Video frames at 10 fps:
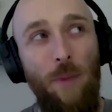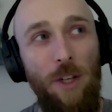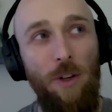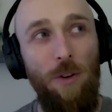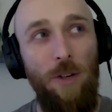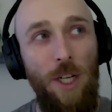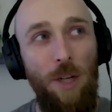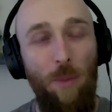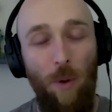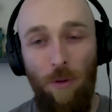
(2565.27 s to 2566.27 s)
like your
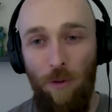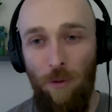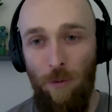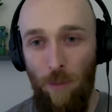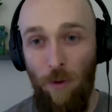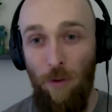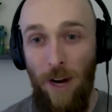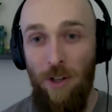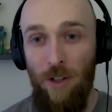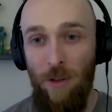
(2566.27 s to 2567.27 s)
need for,
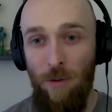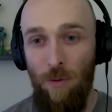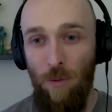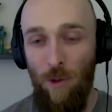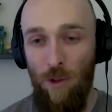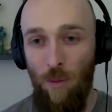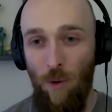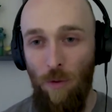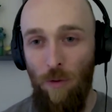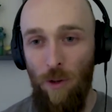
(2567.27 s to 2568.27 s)
perfection was
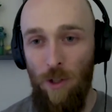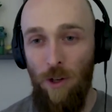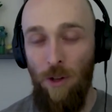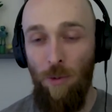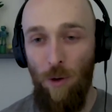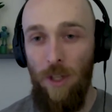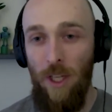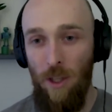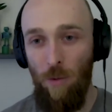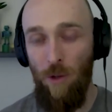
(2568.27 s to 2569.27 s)
more focused on the work
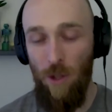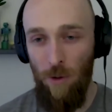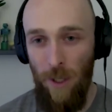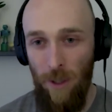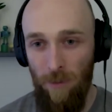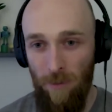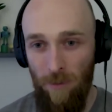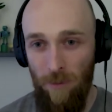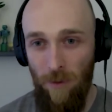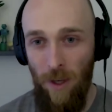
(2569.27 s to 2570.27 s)
that you were doing.
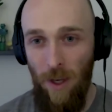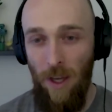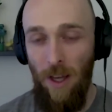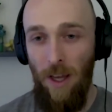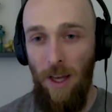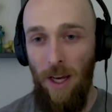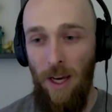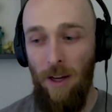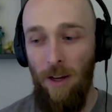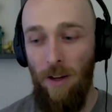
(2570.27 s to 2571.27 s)
Yeah.
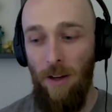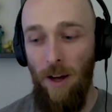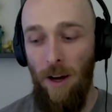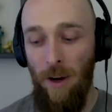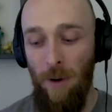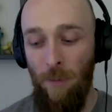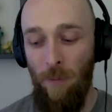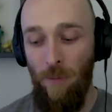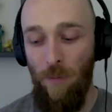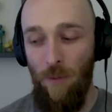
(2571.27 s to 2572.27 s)
And
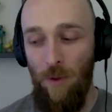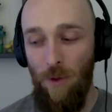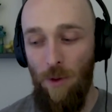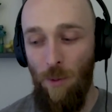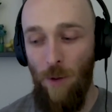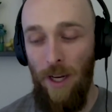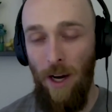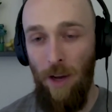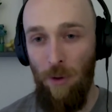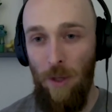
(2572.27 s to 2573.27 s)
um, the way
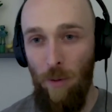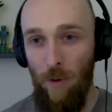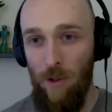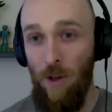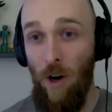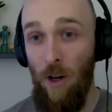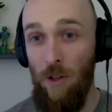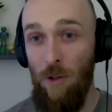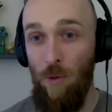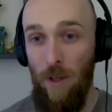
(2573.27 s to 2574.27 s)
other people saw
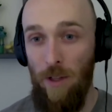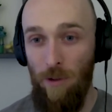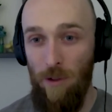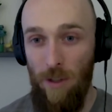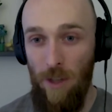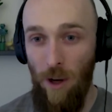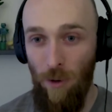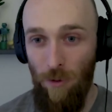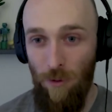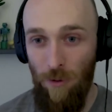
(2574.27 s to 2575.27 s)
you with
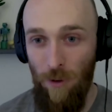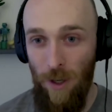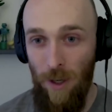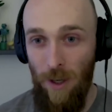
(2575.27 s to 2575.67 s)
yourself,